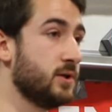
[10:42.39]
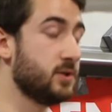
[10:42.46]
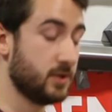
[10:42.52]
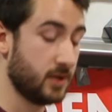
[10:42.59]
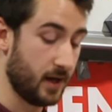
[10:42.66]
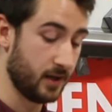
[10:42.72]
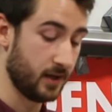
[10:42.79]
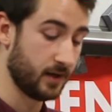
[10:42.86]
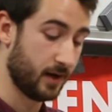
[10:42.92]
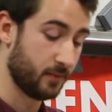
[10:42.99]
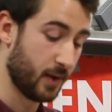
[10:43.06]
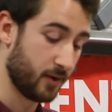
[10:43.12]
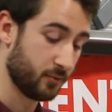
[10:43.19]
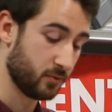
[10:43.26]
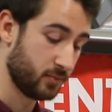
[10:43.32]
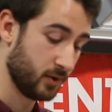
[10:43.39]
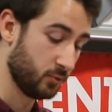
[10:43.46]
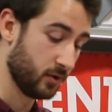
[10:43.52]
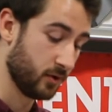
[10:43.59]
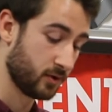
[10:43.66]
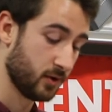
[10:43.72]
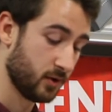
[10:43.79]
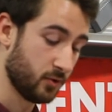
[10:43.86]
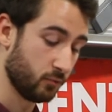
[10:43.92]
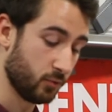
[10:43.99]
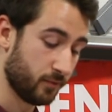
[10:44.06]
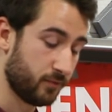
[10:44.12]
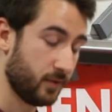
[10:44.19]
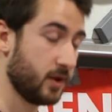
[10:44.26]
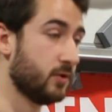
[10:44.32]
Today, that amount would be worth
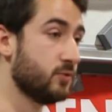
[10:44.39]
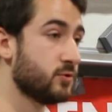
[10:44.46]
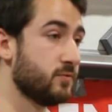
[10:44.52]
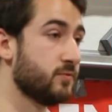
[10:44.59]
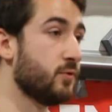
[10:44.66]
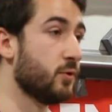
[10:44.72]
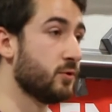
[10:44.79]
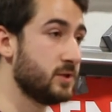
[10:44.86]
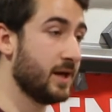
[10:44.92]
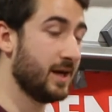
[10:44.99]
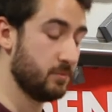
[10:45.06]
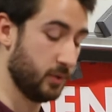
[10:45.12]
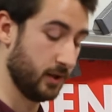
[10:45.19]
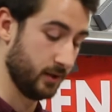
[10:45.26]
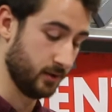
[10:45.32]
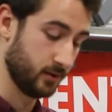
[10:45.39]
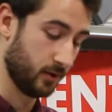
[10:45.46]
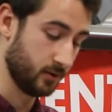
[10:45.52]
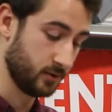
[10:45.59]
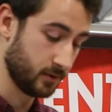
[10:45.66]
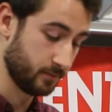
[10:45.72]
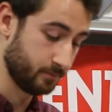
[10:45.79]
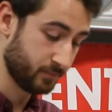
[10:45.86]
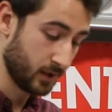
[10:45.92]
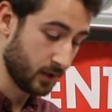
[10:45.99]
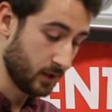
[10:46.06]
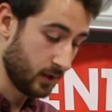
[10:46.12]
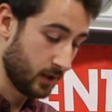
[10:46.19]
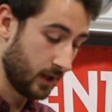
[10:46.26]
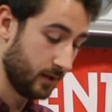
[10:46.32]
roughly $148 billion
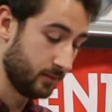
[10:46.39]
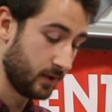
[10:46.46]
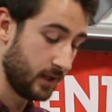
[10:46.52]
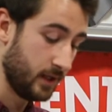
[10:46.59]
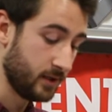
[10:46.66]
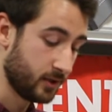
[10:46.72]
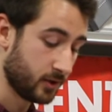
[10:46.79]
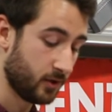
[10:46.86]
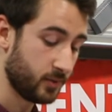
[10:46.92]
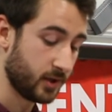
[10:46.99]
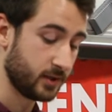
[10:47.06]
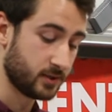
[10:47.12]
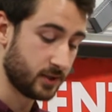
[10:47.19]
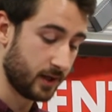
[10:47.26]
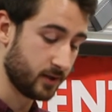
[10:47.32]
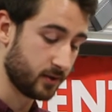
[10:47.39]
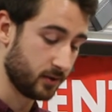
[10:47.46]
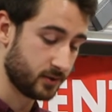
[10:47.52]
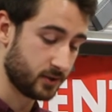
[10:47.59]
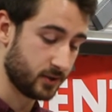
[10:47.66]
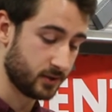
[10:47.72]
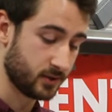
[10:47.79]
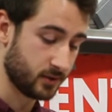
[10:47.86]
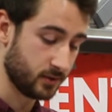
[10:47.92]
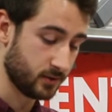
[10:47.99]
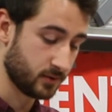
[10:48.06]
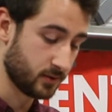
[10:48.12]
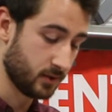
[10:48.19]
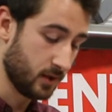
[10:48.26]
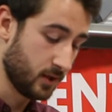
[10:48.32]
in economic and technical
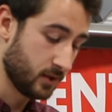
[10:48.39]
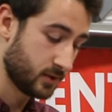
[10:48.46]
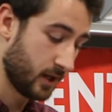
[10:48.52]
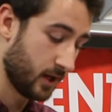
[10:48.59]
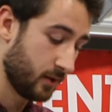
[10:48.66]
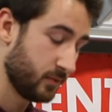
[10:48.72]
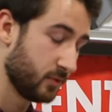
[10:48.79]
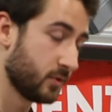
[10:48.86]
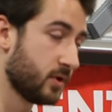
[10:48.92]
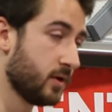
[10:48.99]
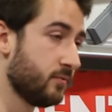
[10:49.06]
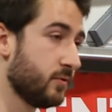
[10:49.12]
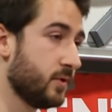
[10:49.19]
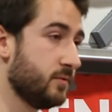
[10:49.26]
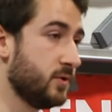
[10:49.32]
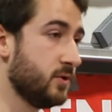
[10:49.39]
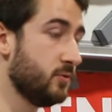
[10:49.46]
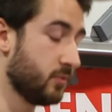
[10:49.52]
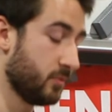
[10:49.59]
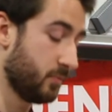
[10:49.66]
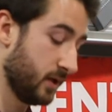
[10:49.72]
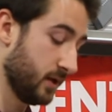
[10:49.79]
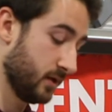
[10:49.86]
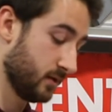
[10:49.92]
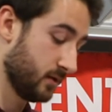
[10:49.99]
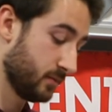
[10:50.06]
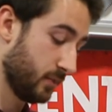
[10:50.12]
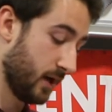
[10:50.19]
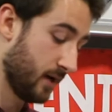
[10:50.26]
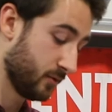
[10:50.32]
assistance to help the recovery of European
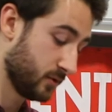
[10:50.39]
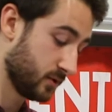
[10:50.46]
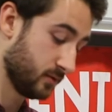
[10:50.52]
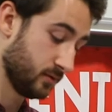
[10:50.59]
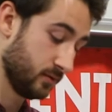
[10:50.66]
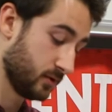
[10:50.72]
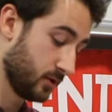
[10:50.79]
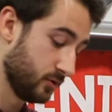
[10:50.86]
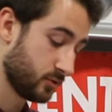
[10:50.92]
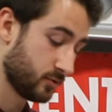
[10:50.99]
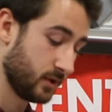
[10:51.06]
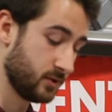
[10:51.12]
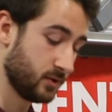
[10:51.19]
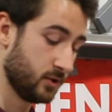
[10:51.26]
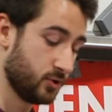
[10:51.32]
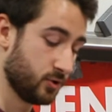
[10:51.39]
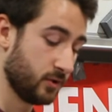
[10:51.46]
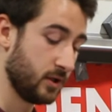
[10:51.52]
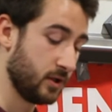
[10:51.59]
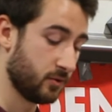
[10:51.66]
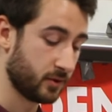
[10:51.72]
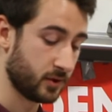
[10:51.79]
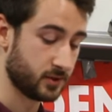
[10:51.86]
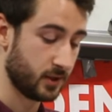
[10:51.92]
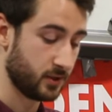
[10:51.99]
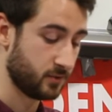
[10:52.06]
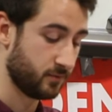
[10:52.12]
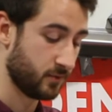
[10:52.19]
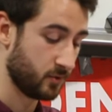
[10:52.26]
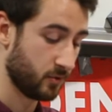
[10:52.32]
powers and countries that joined the
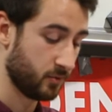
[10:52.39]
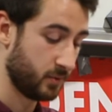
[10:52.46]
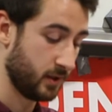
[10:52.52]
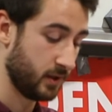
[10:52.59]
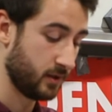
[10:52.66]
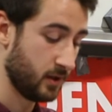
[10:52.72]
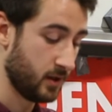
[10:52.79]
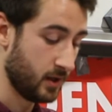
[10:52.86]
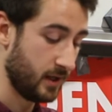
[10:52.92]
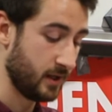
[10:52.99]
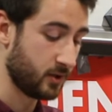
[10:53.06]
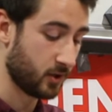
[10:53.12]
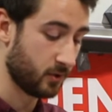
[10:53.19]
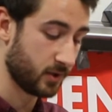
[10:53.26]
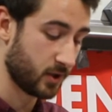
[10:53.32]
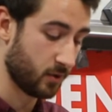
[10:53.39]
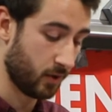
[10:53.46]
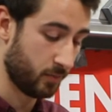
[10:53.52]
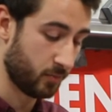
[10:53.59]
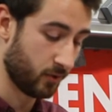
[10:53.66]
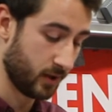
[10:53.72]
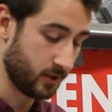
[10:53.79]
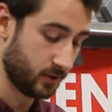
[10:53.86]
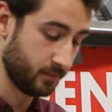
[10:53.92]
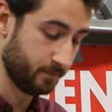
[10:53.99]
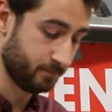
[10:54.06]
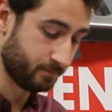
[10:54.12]
Organization for European Economic Cooperation.